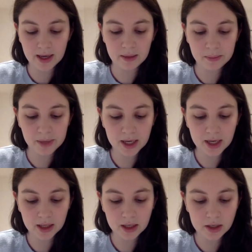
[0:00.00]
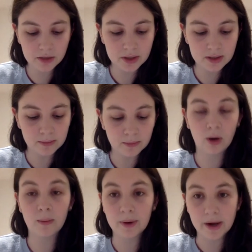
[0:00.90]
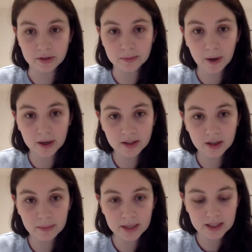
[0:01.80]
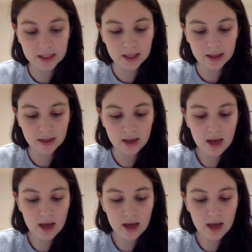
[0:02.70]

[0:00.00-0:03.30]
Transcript: and immediately noticed more brown spots on my teeth.